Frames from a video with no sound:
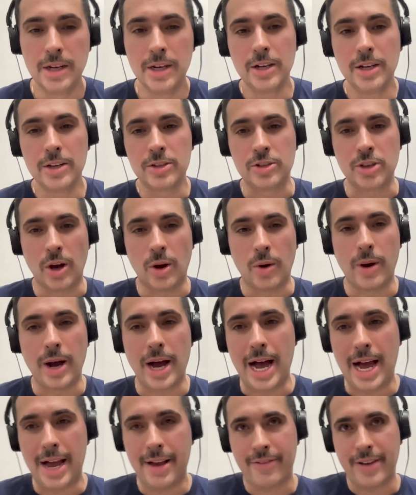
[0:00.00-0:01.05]

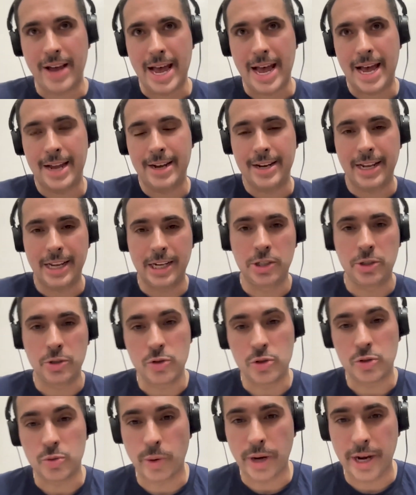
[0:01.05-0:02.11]
So I've had
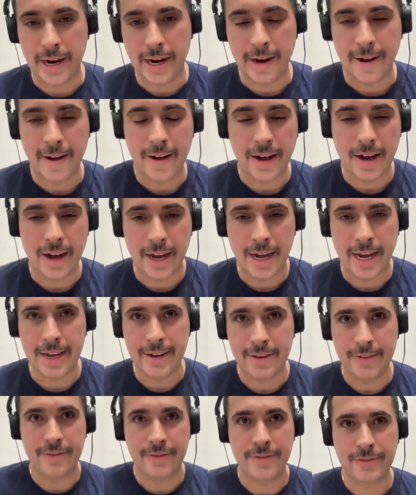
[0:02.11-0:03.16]
issues where
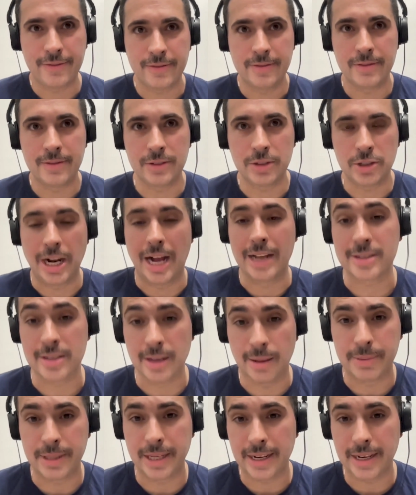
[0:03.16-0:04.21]
I've shot
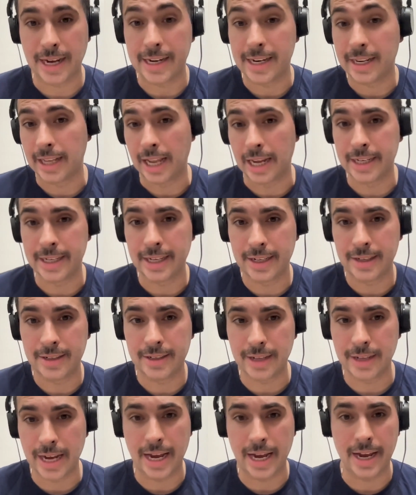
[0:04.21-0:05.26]
something, I didn't like
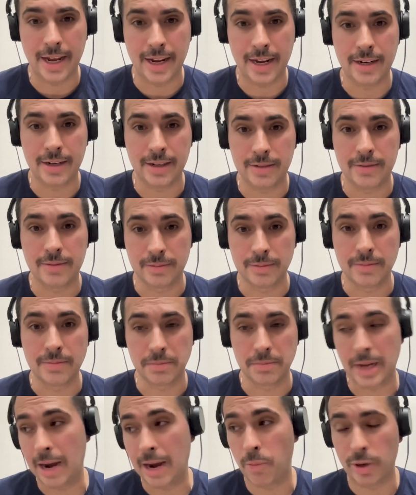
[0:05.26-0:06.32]
it, and
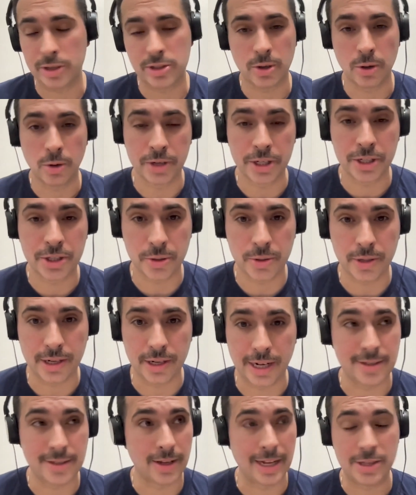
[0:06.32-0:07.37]
I went to go reshoot
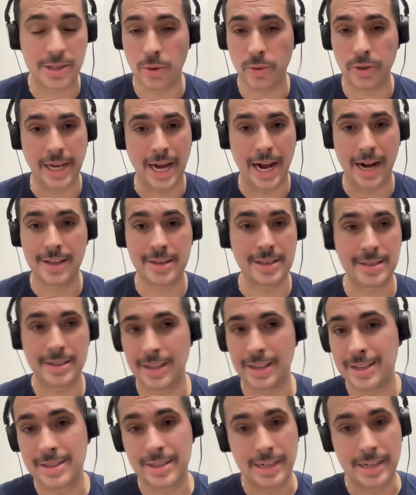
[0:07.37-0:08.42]
it. So I told the actors, I
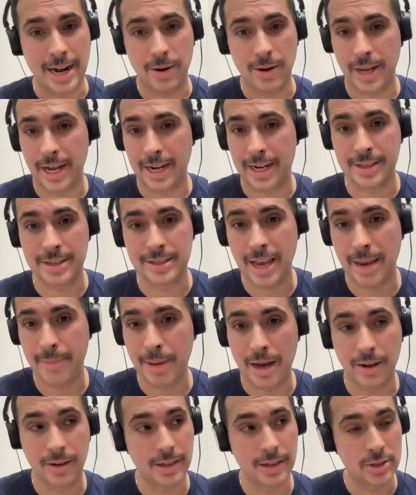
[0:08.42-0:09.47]
said, listen, I don't like how this
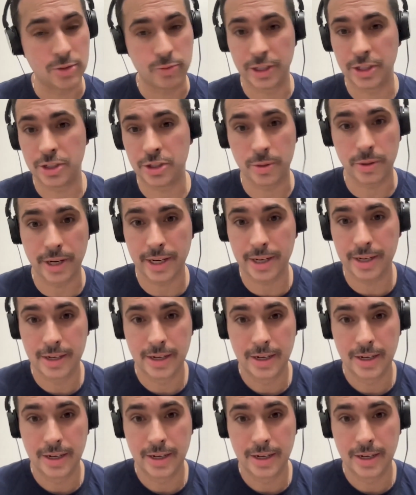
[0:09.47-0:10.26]
came out, let's reshoot it.